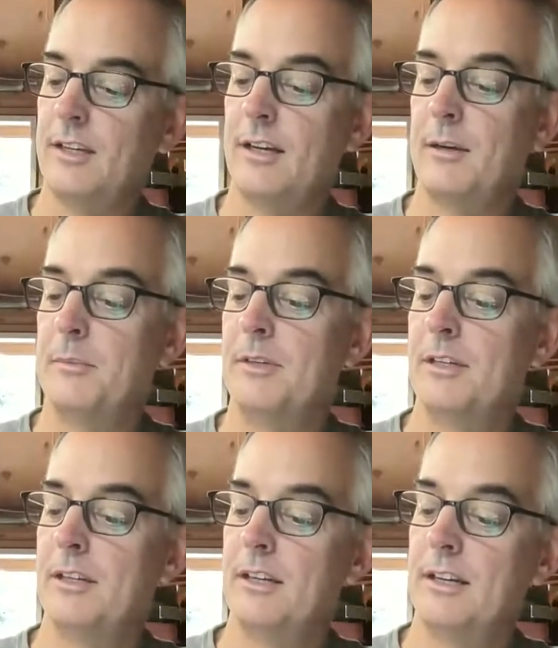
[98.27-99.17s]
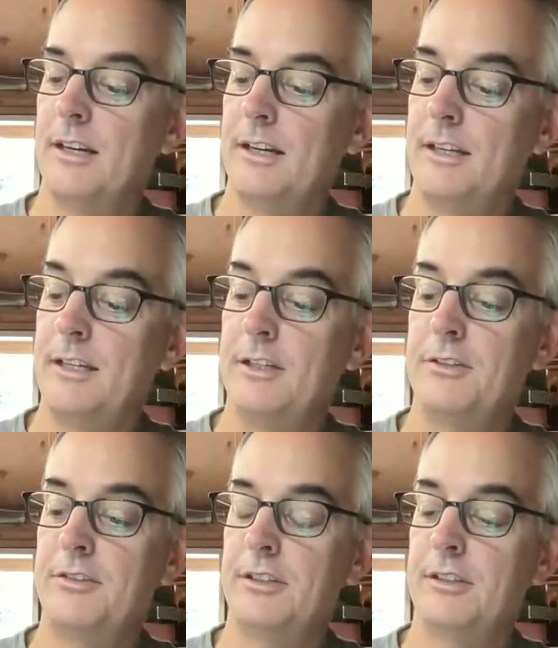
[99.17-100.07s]

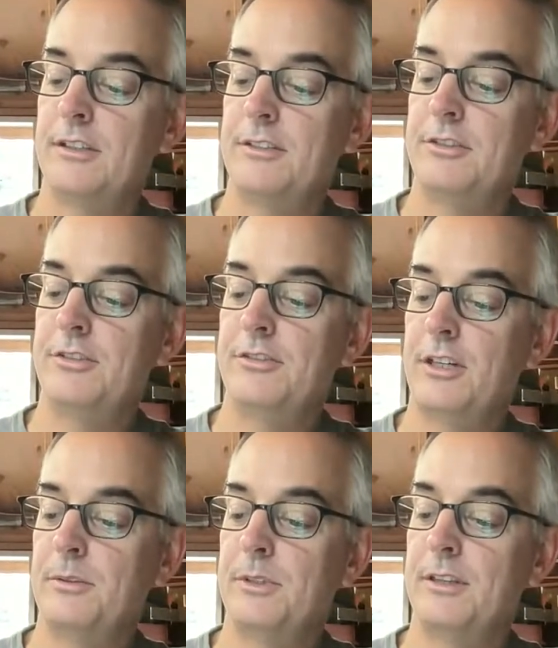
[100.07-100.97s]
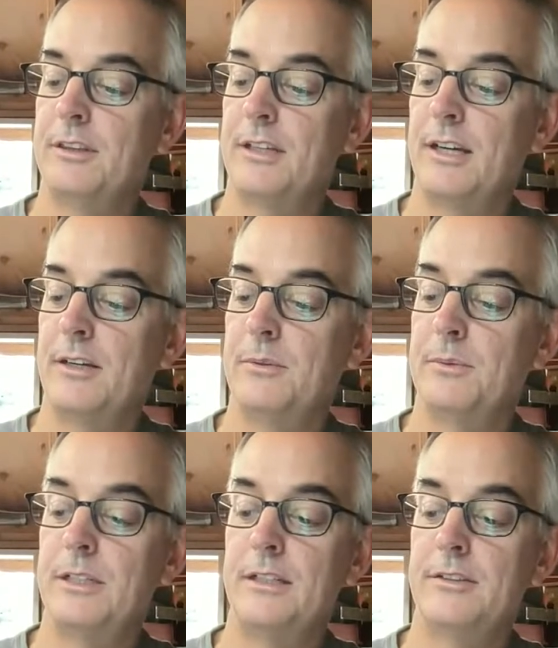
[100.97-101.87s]
let's just start with
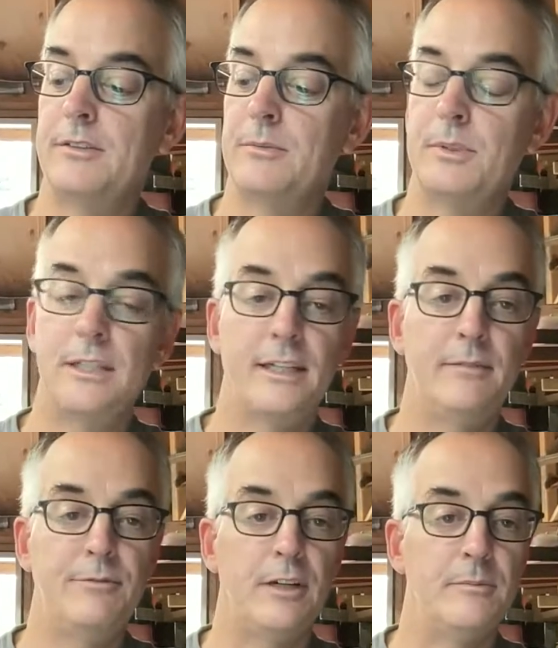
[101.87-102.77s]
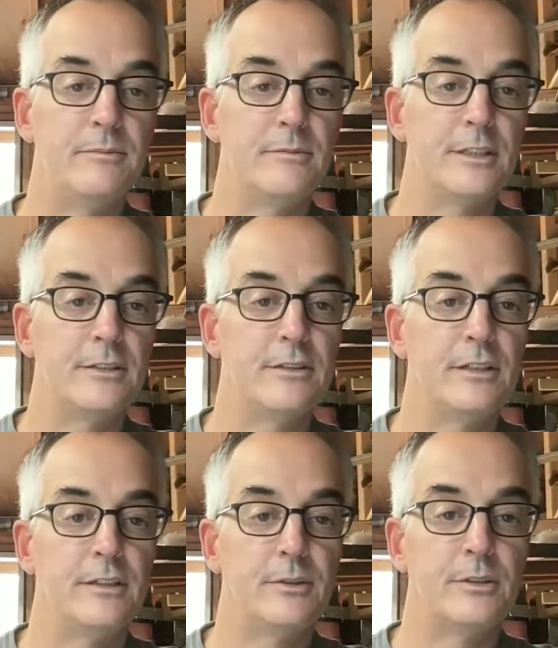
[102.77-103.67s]
where it came from,
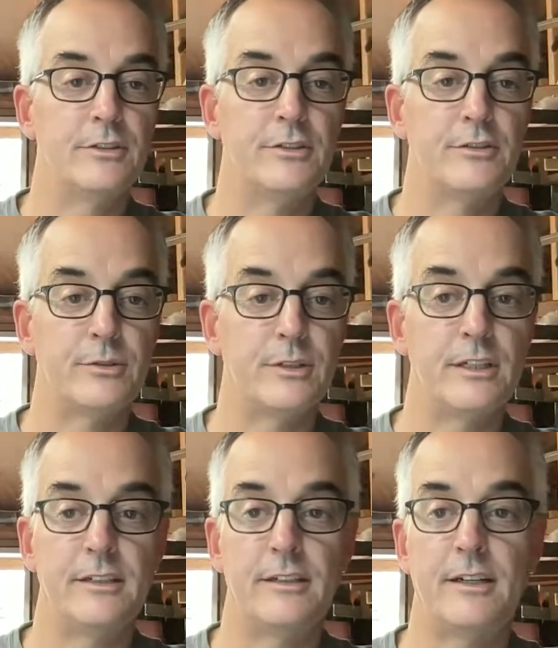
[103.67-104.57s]
the origin story.